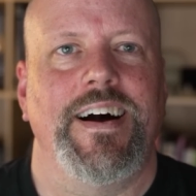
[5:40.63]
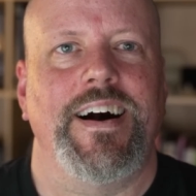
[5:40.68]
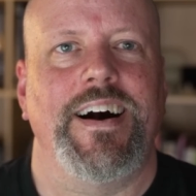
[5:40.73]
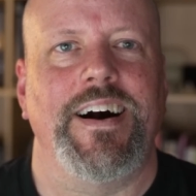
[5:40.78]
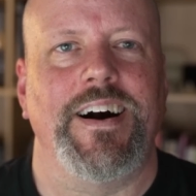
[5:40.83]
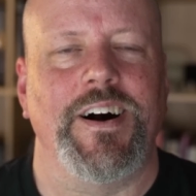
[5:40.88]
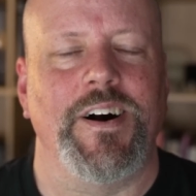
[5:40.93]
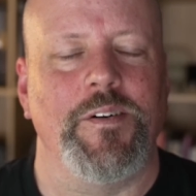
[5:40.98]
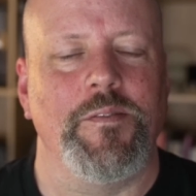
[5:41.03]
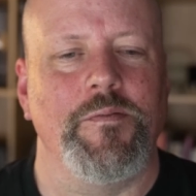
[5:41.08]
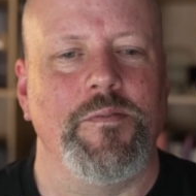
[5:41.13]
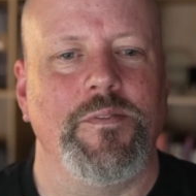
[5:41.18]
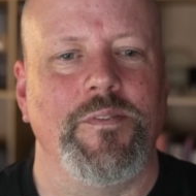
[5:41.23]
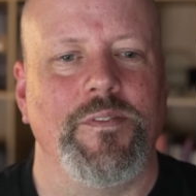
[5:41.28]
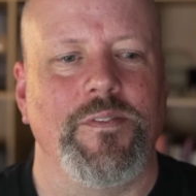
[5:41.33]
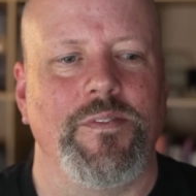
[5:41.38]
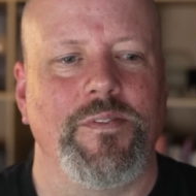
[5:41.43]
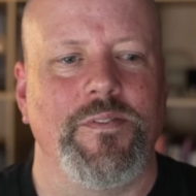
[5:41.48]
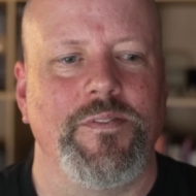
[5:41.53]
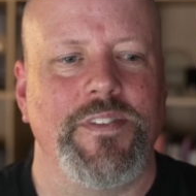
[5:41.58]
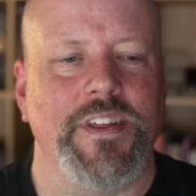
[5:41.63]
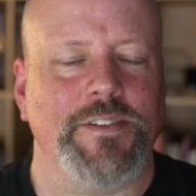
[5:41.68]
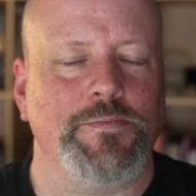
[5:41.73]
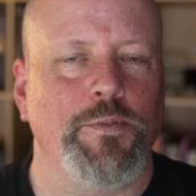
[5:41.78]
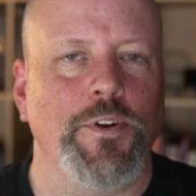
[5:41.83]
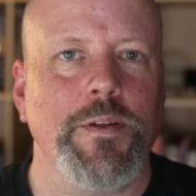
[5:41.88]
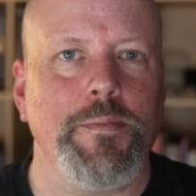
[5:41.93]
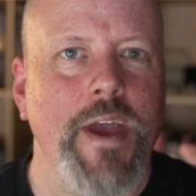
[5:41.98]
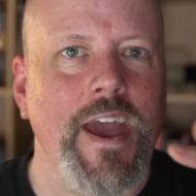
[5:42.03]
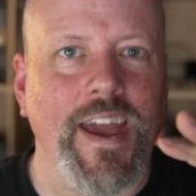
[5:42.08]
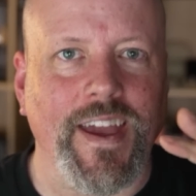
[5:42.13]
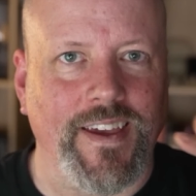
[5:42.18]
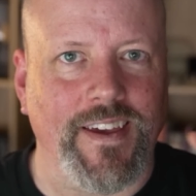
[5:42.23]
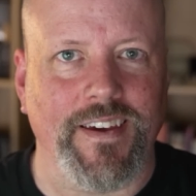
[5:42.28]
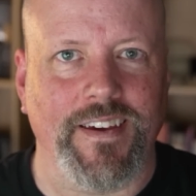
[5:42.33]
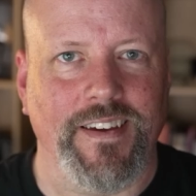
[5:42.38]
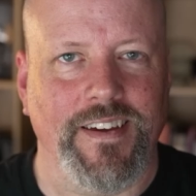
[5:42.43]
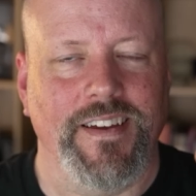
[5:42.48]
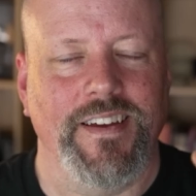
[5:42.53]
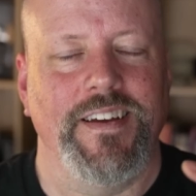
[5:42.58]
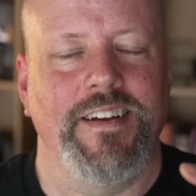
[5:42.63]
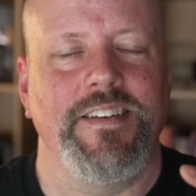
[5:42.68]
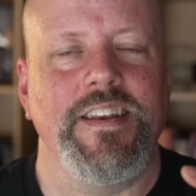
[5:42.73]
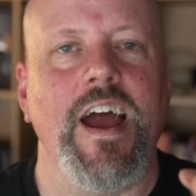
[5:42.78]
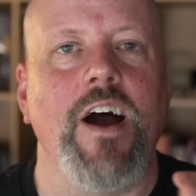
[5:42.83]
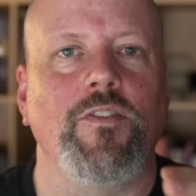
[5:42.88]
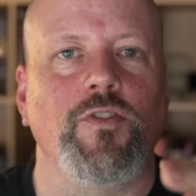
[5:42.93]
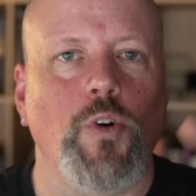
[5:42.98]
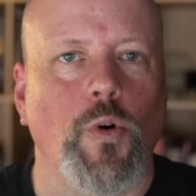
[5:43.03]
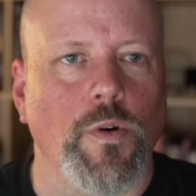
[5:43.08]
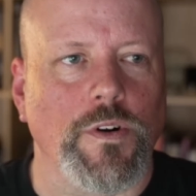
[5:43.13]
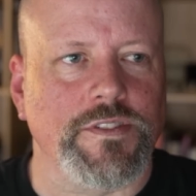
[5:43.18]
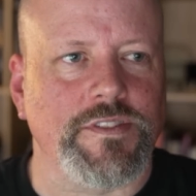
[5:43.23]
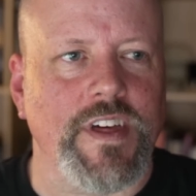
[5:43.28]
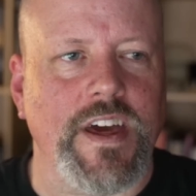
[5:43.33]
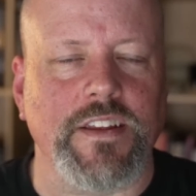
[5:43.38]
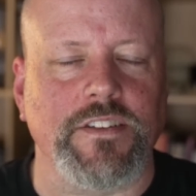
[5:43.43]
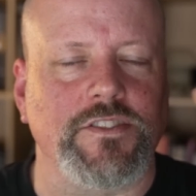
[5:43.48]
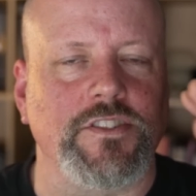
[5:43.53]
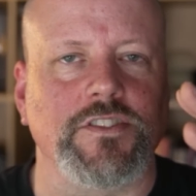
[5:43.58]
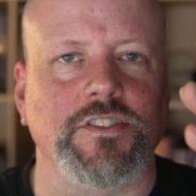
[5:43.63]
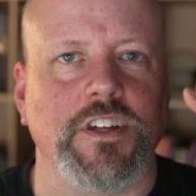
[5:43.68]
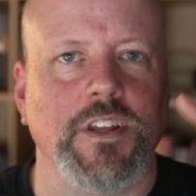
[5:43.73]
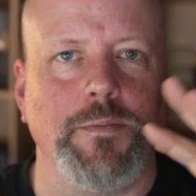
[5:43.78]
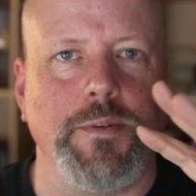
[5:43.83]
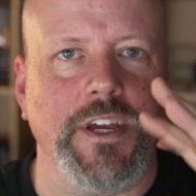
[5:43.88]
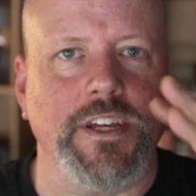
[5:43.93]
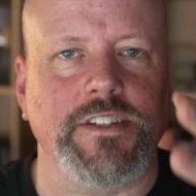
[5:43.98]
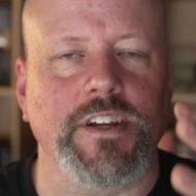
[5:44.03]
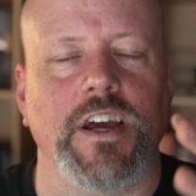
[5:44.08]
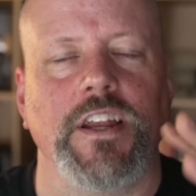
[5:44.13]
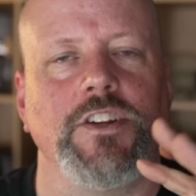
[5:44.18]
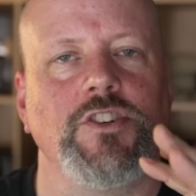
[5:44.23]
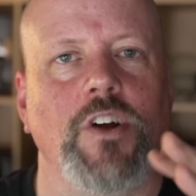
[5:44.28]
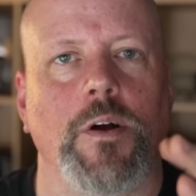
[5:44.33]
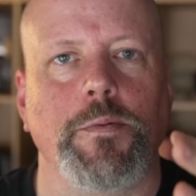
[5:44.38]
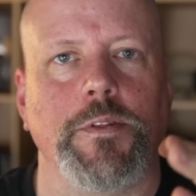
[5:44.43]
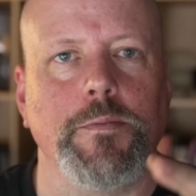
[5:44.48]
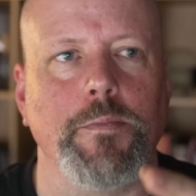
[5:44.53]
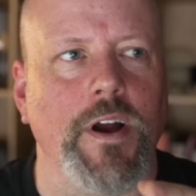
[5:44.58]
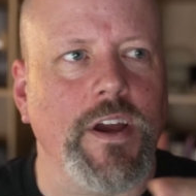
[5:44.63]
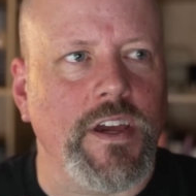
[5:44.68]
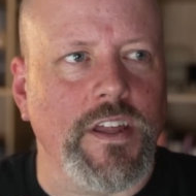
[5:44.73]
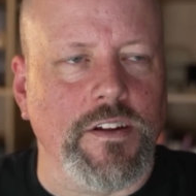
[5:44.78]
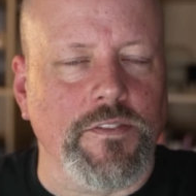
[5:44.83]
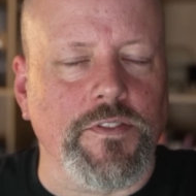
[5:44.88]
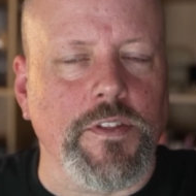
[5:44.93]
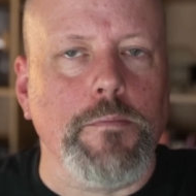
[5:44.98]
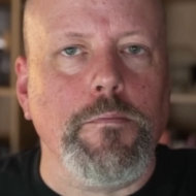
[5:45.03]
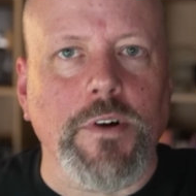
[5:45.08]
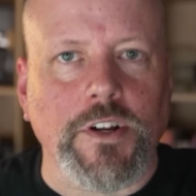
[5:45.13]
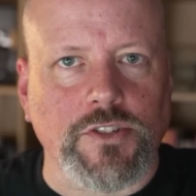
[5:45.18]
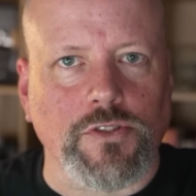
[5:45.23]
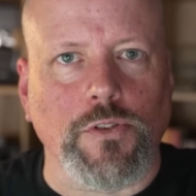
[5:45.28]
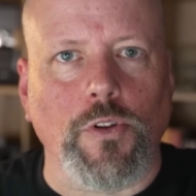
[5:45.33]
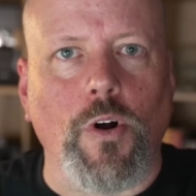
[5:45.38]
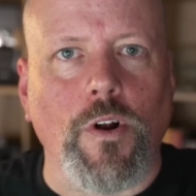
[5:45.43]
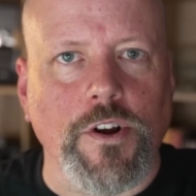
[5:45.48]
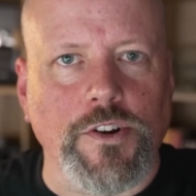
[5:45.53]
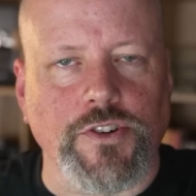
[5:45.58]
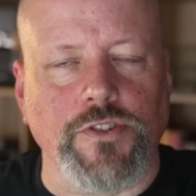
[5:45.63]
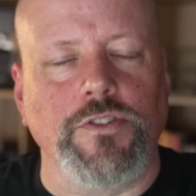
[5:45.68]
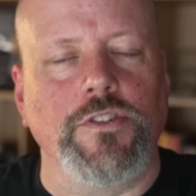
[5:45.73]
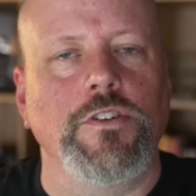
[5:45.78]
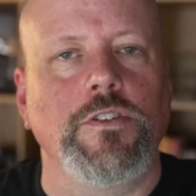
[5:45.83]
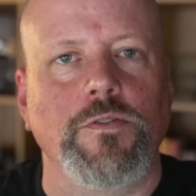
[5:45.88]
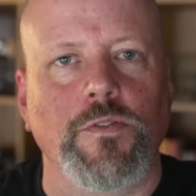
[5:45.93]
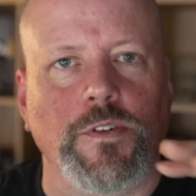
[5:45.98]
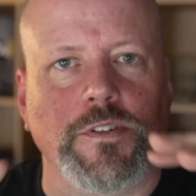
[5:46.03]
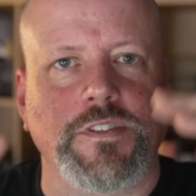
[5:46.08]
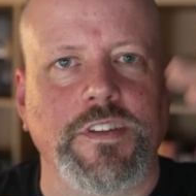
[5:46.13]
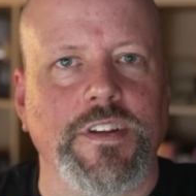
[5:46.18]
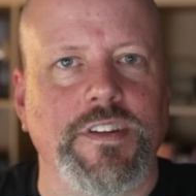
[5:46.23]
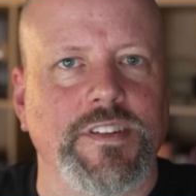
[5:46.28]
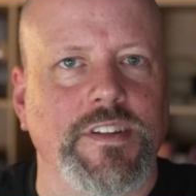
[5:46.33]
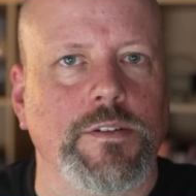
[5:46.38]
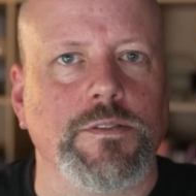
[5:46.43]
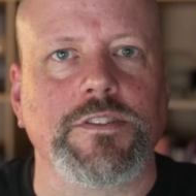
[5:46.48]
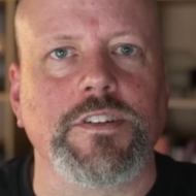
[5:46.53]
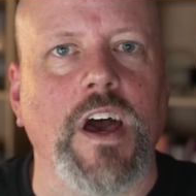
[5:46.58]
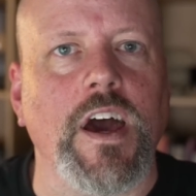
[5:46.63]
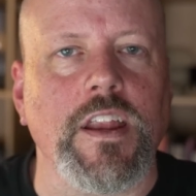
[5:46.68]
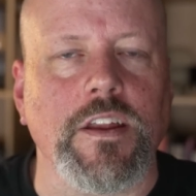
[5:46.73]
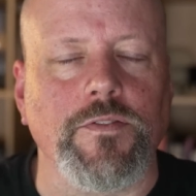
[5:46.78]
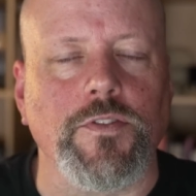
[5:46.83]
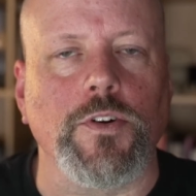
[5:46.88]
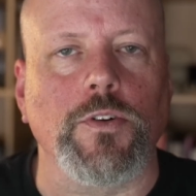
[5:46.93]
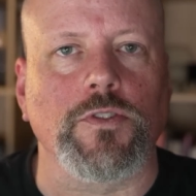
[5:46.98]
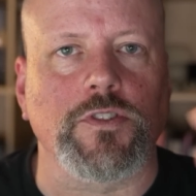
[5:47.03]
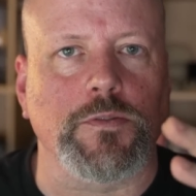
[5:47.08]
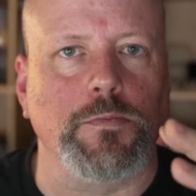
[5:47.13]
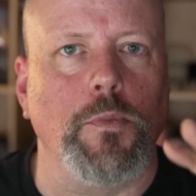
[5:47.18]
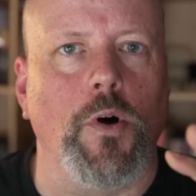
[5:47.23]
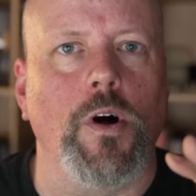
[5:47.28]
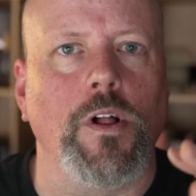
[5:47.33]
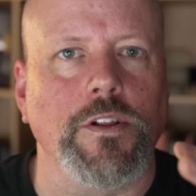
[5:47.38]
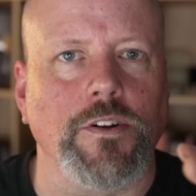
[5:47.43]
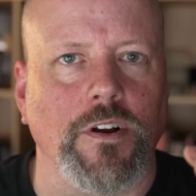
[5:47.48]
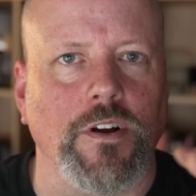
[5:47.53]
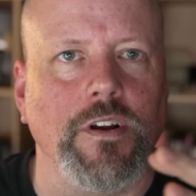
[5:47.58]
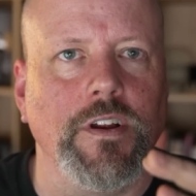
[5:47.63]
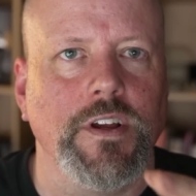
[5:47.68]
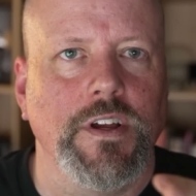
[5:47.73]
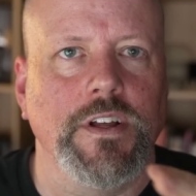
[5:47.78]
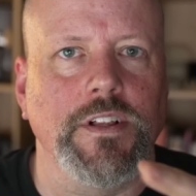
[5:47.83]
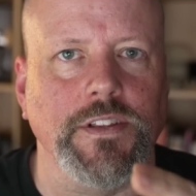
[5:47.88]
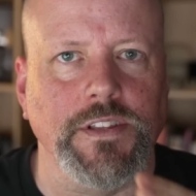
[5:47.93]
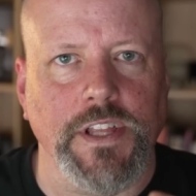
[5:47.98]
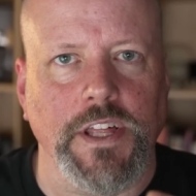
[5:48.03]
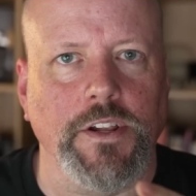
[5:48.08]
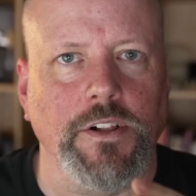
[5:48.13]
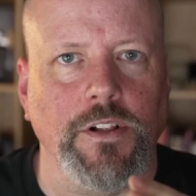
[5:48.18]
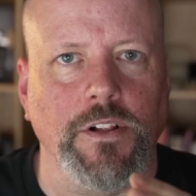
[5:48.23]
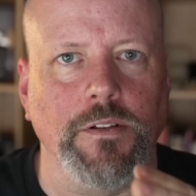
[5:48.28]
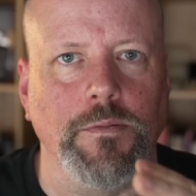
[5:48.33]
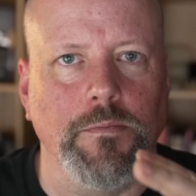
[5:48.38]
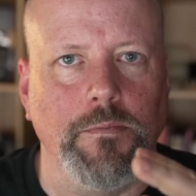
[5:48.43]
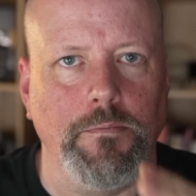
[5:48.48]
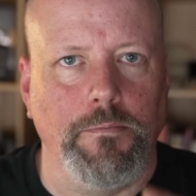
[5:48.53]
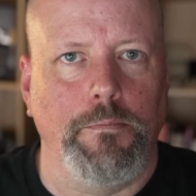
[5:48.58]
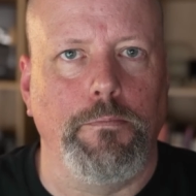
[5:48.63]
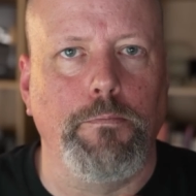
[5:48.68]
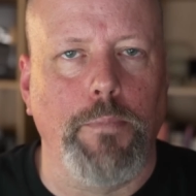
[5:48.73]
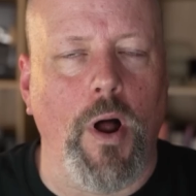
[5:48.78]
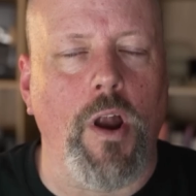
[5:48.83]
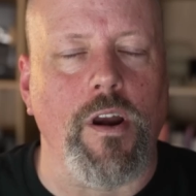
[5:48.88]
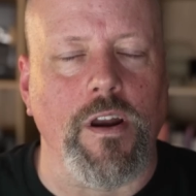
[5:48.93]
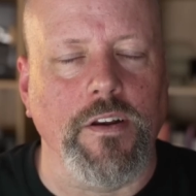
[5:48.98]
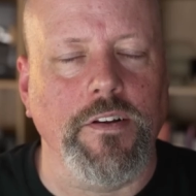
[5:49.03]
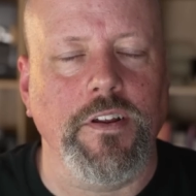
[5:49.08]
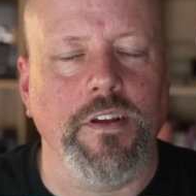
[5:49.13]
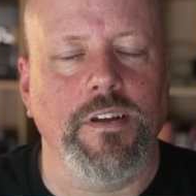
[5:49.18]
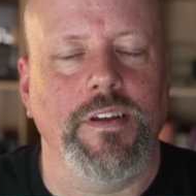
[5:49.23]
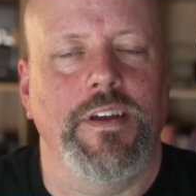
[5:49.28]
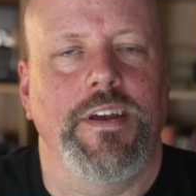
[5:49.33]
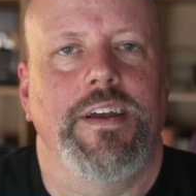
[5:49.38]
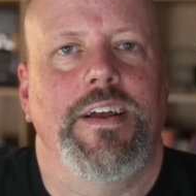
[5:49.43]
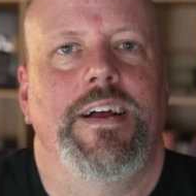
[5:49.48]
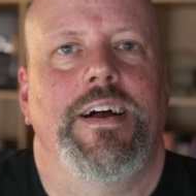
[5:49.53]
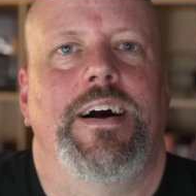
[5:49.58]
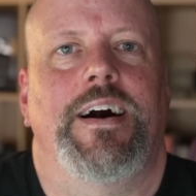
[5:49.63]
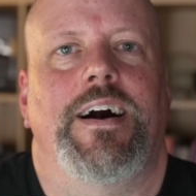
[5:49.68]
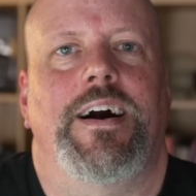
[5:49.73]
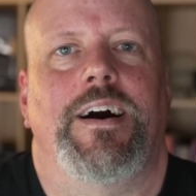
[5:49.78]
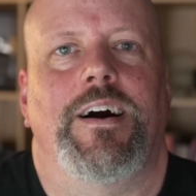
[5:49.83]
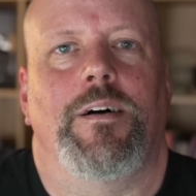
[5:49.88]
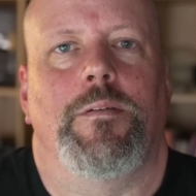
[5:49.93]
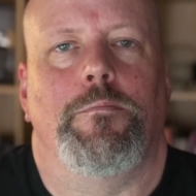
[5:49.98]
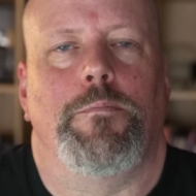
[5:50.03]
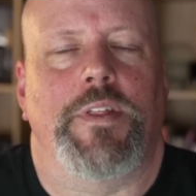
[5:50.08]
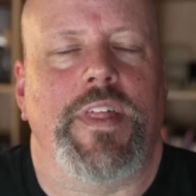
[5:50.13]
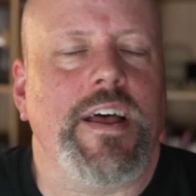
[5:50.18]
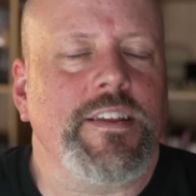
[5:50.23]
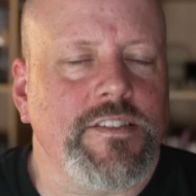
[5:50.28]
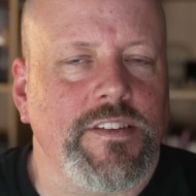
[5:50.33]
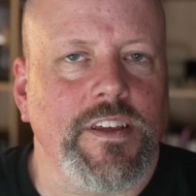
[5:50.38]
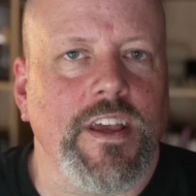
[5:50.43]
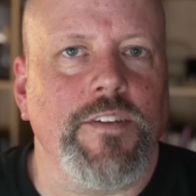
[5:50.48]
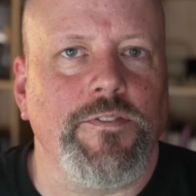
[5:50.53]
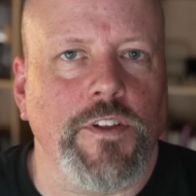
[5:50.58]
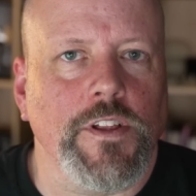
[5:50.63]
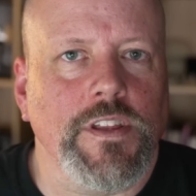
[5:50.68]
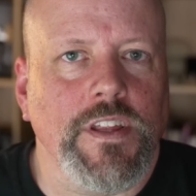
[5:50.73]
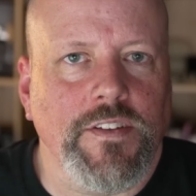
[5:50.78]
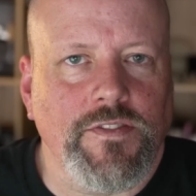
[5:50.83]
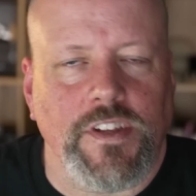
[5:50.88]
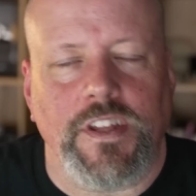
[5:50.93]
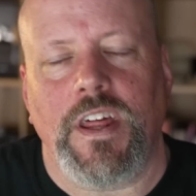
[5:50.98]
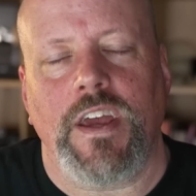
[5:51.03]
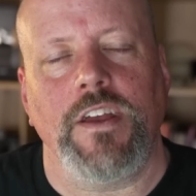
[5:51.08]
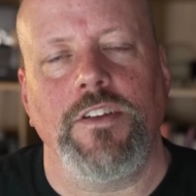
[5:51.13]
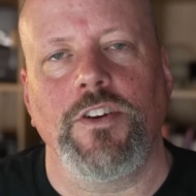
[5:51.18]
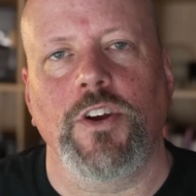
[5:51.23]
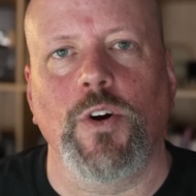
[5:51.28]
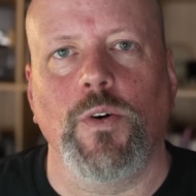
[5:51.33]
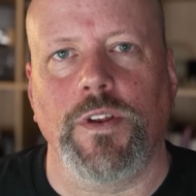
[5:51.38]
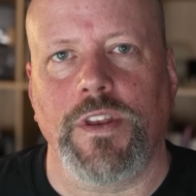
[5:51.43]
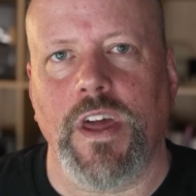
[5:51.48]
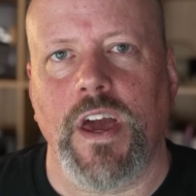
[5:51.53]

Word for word: Um, that's pretty big. Now, of course, that is just going to be a tiny drop in the bucket of the much larger universe that is outside of your smaller little um, but that's if you leave today and you go at